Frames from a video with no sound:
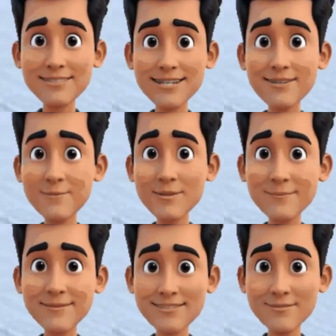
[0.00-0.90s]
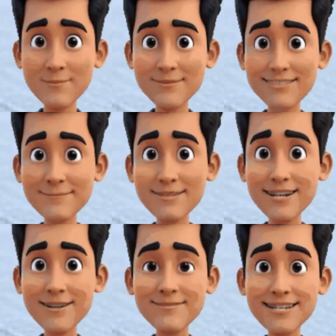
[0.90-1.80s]
If untreated,
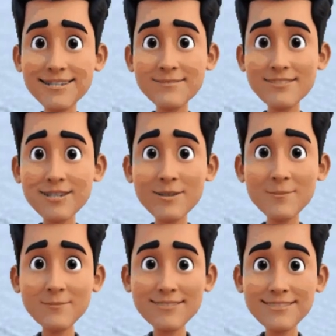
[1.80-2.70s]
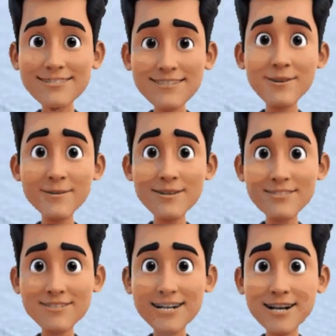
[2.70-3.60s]
prostatitis may lead to
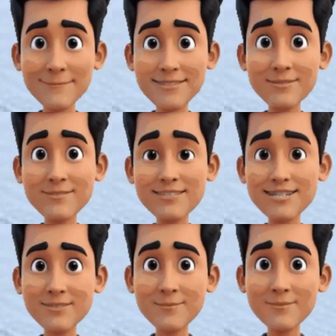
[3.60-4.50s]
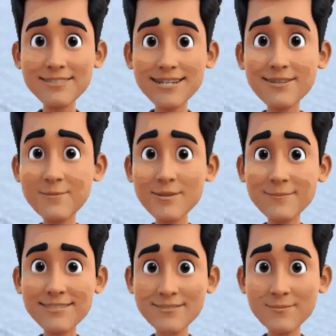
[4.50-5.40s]
prostatic abscess,
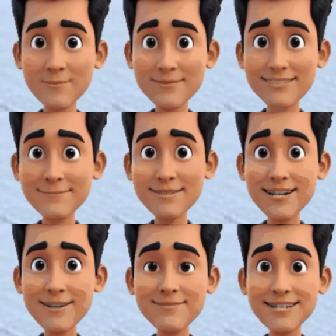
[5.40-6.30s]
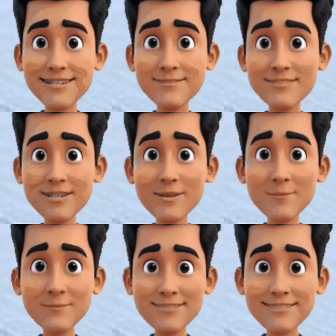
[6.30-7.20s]
sepsis, a life-threatening
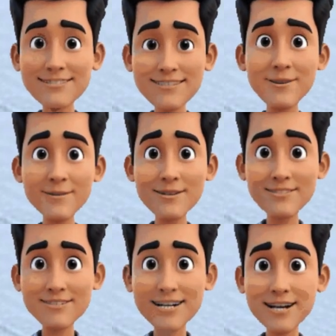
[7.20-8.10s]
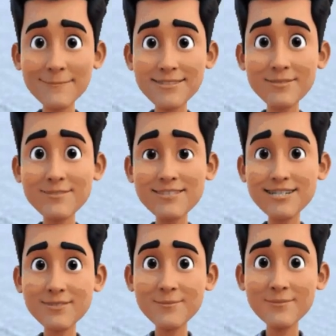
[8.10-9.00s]
infection, male
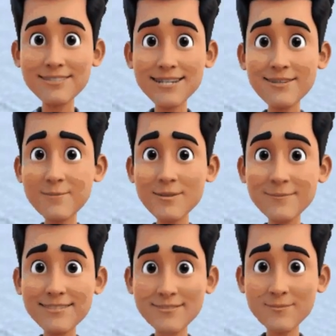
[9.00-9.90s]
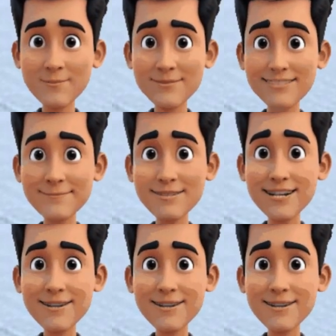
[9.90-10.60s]
infertility, chronic